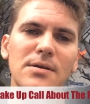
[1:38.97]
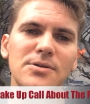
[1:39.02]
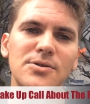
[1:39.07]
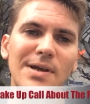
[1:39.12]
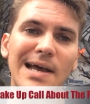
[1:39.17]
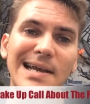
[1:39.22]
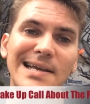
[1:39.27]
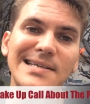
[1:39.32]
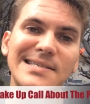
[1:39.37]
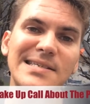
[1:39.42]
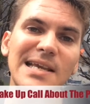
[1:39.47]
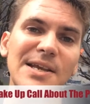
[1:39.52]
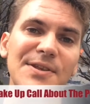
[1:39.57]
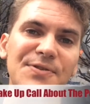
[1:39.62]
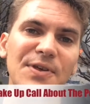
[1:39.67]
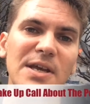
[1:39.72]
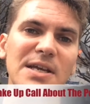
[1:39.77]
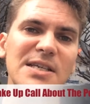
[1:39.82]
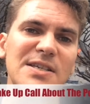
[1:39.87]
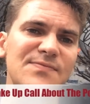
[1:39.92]
So I can see
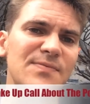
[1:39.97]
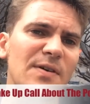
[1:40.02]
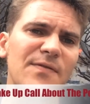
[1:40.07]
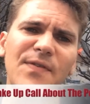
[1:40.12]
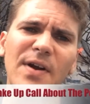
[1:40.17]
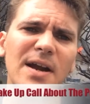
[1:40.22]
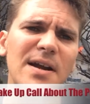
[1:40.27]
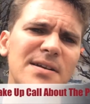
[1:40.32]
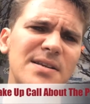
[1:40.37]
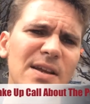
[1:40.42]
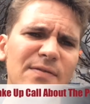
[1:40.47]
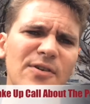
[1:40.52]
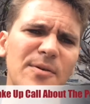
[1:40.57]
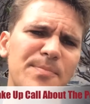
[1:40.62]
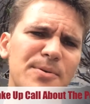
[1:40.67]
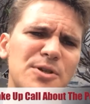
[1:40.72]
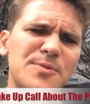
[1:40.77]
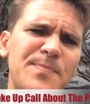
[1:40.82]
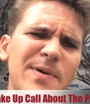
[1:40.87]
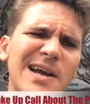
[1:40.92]
things from a very
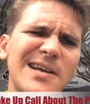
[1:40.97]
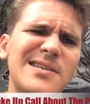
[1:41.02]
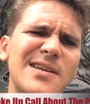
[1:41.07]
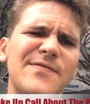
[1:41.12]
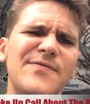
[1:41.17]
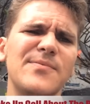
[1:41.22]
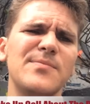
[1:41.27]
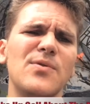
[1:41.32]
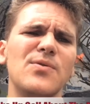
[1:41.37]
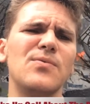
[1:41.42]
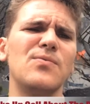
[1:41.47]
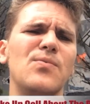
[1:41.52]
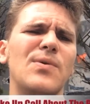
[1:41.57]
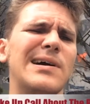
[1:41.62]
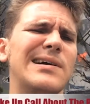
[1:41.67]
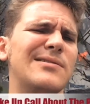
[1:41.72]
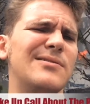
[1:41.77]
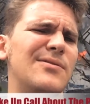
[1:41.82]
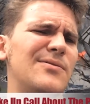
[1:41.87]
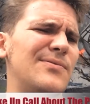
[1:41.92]
different perspective from
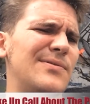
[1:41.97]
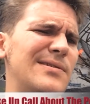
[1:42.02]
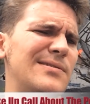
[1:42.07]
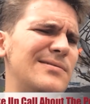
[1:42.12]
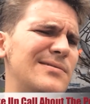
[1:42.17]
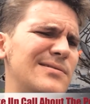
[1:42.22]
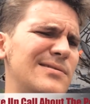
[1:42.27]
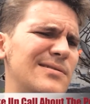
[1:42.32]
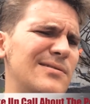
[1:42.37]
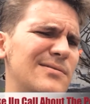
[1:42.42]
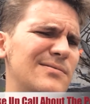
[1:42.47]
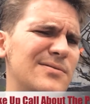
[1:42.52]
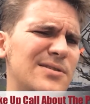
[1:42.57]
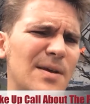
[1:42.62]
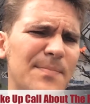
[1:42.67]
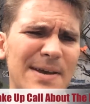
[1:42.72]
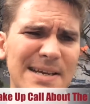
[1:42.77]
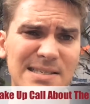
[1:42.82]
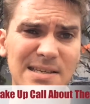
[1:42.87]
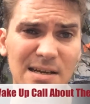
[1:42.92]
what
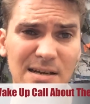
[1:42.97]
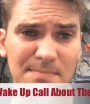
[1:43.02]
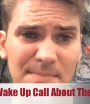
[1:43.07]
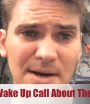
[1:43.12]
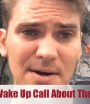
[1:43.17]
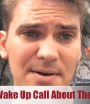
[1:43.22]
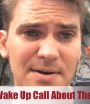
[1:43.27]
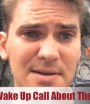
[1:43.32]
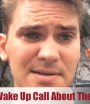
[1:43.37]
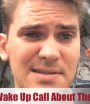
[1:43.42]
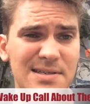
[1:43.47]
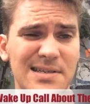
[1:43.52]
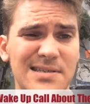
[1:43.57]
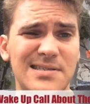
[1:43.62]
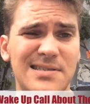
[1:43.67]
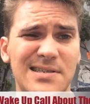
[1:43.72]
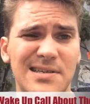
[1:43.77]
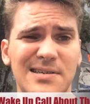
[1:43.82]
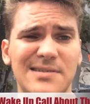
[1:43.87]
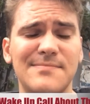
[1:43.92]
domestic Americans
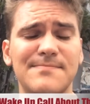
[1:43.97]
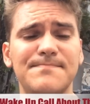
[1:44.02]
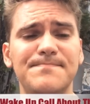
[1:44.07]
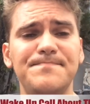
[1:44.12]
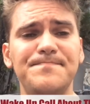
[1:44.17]
can see.